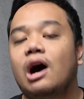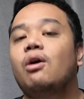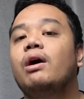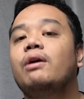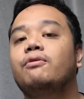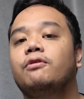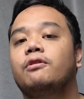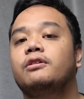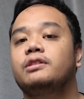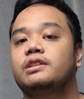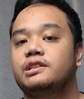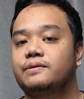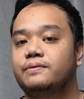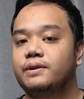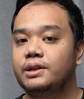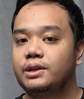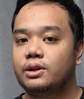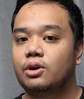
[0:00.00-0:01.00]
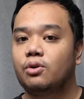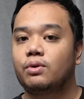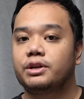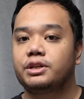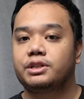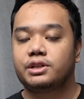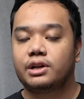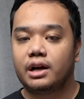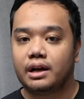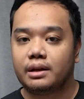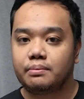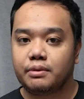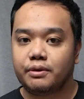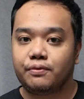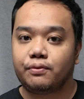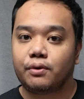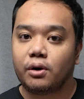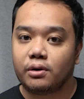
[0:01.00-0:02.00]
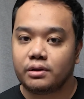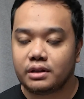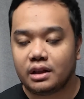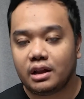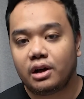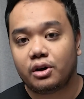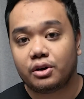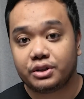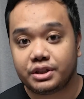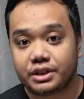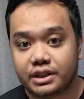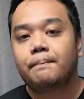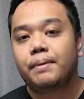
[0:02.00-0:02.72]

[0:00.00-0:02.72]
However, this video was shot before the launch.